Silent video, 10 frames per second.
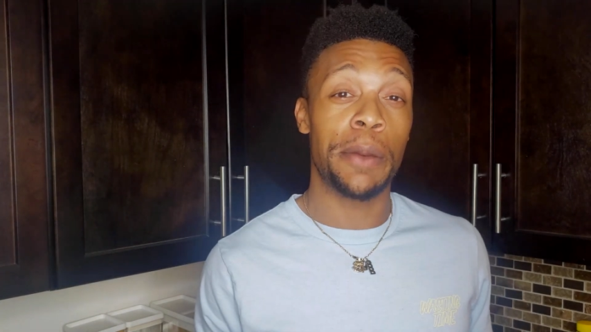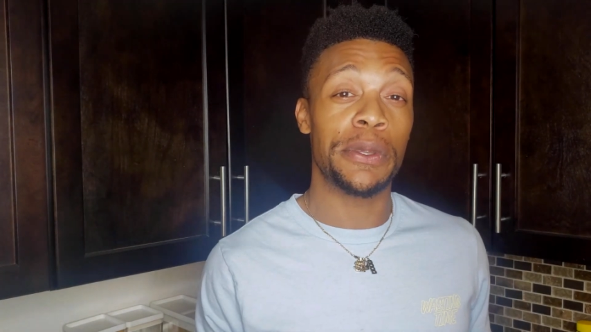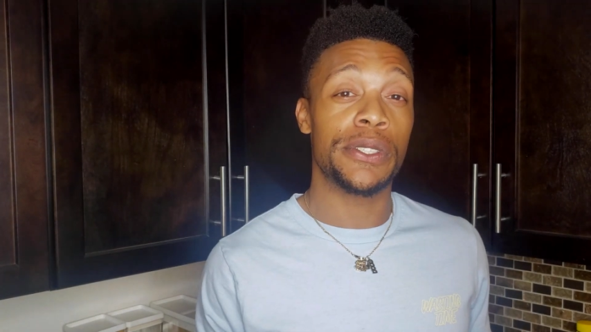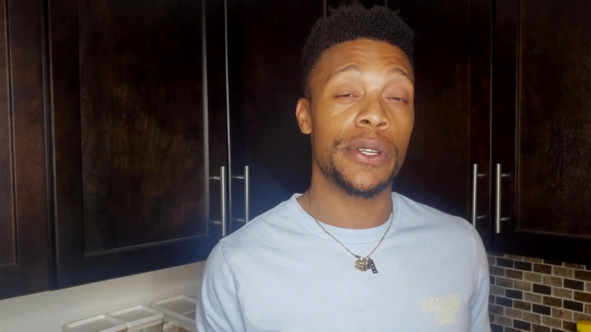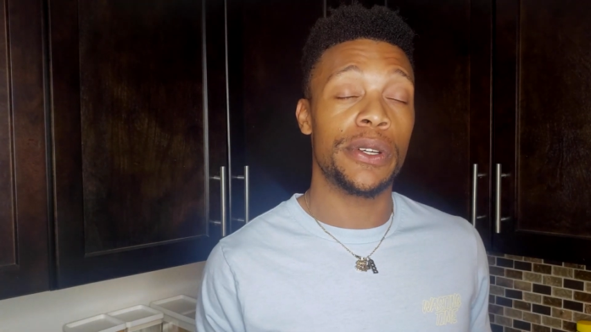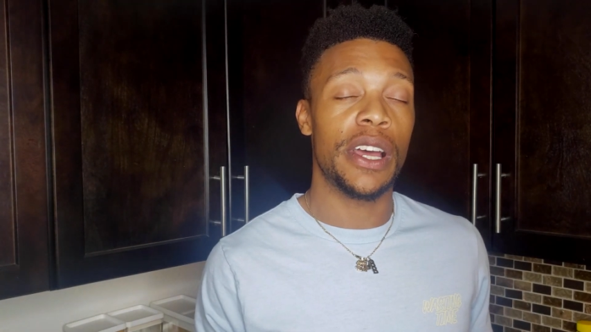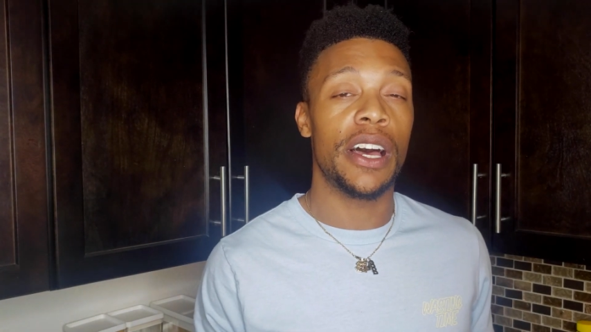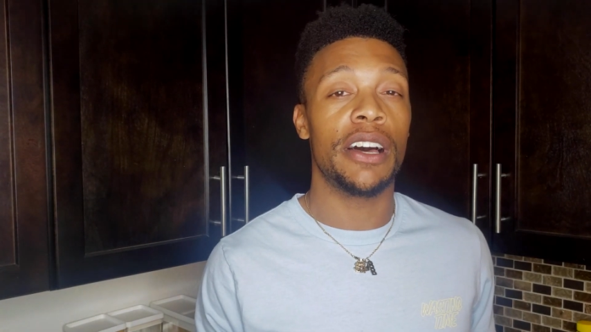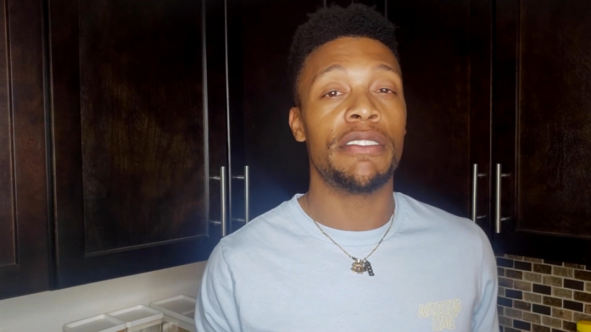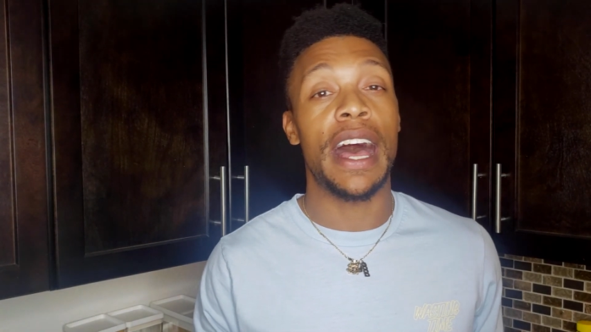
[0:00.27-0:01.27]
episode
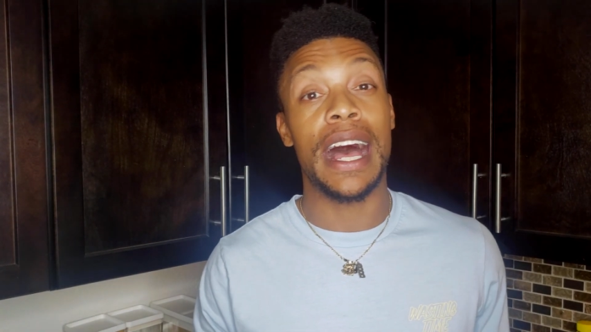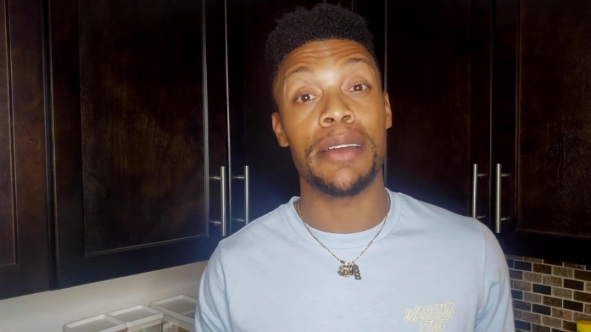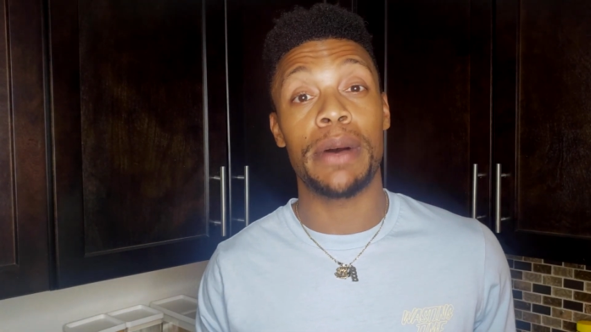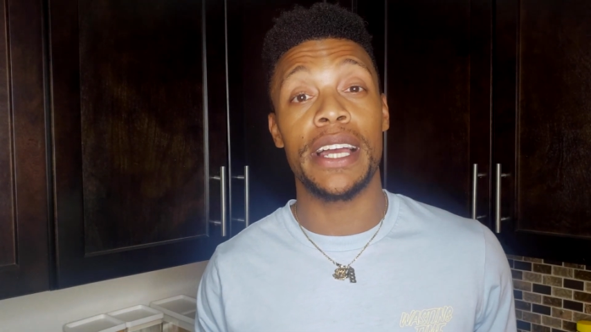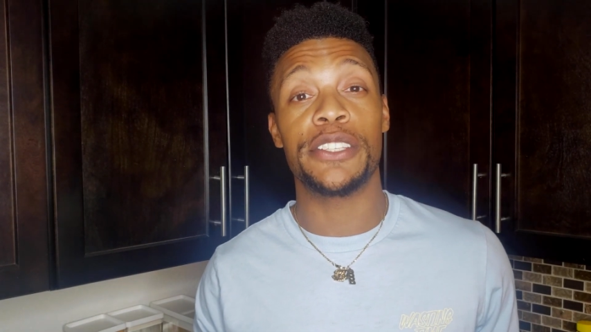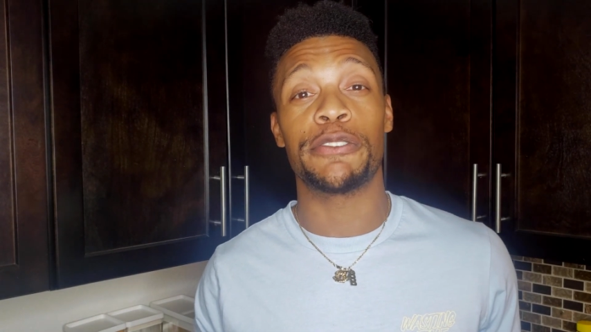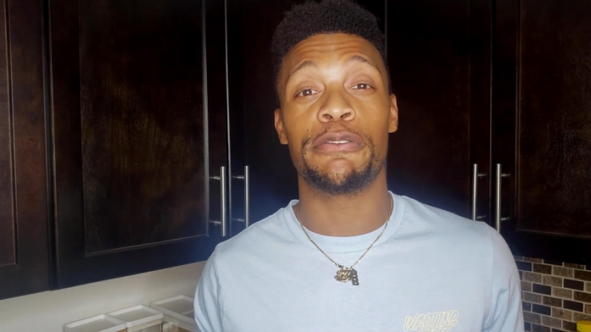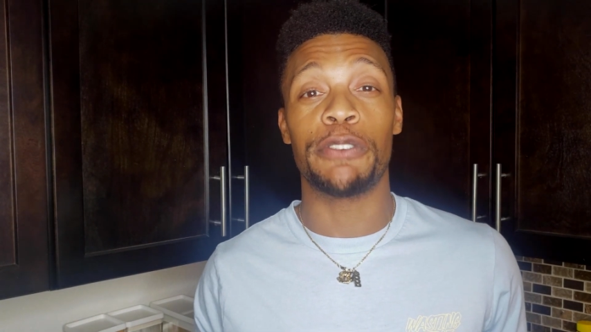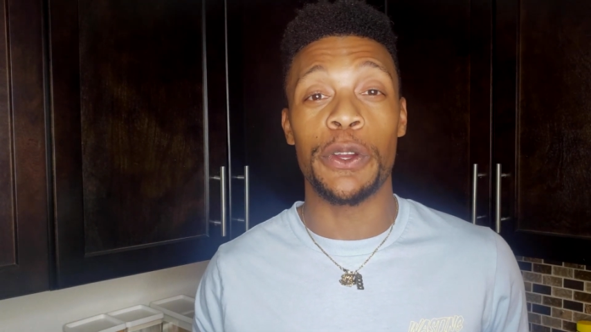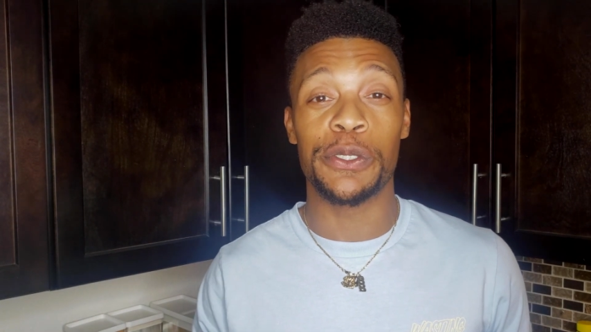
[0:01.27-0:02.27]
of HighBites
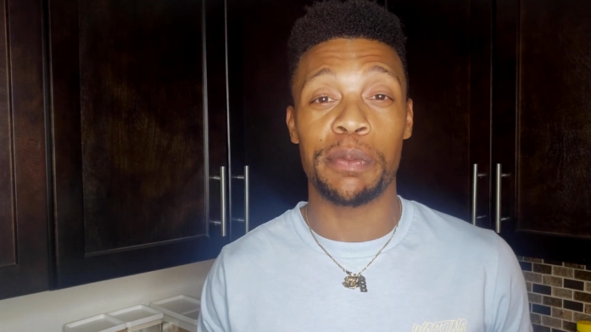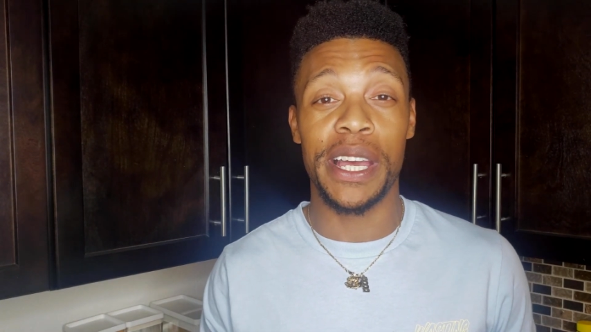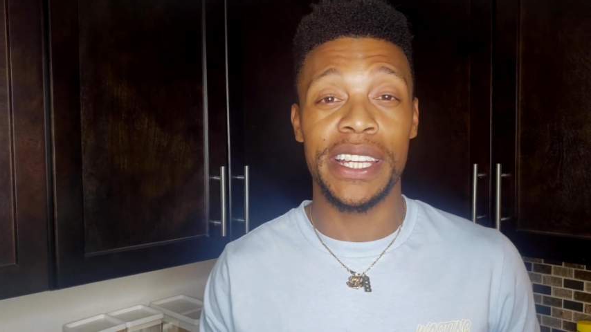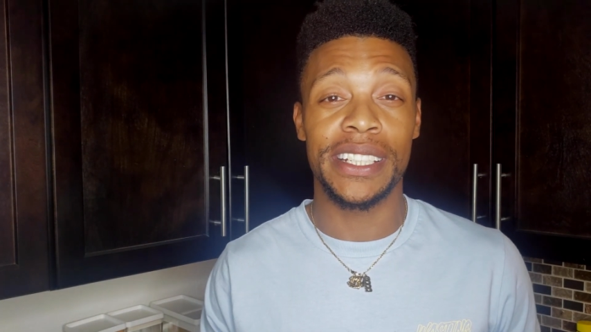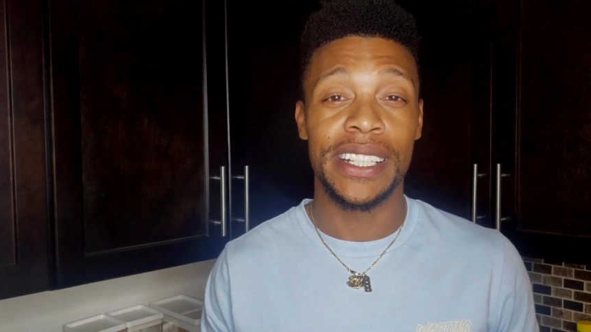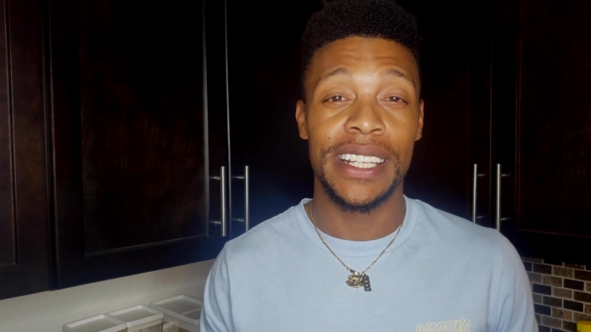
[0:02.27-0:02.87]
First Bite.